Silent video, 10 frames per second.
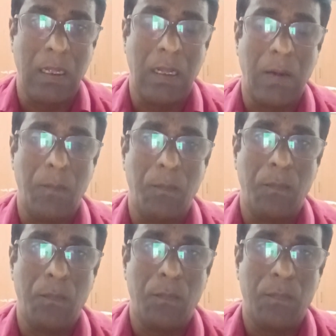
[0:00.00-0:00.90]

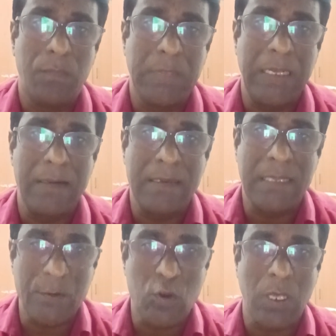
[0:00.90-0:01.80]
Then
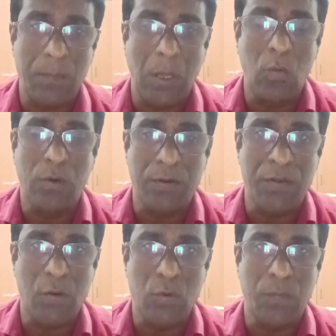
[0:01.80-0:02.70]
such amount
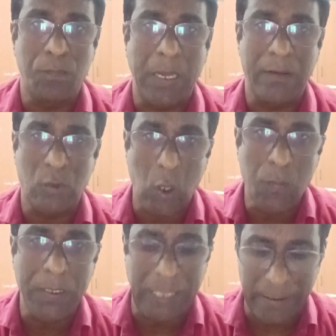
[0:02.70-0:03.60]
received might
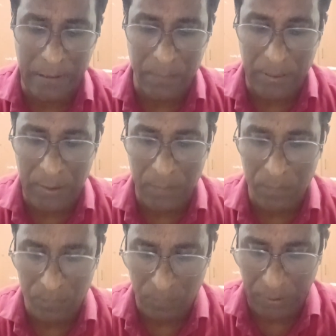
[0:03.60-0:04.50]
not be taxable,
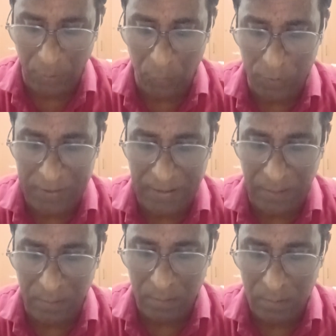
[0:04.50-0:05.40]
but however, there
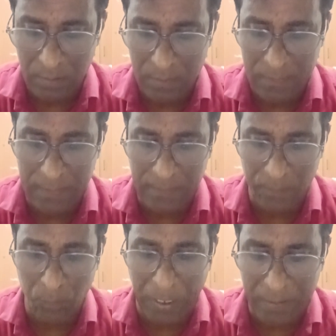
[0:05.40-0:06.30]
are certain
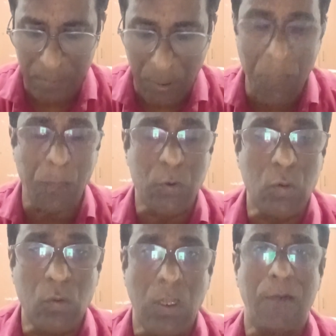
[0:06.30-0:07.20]
maximum up
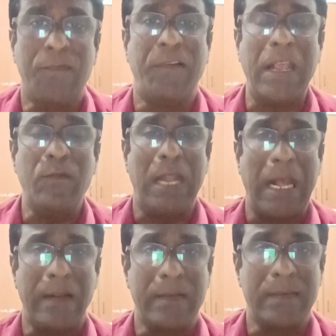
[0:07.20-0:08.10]
to 5
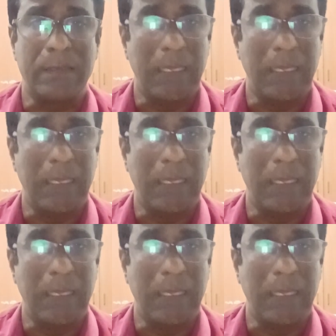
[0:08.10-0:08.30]
lakhs.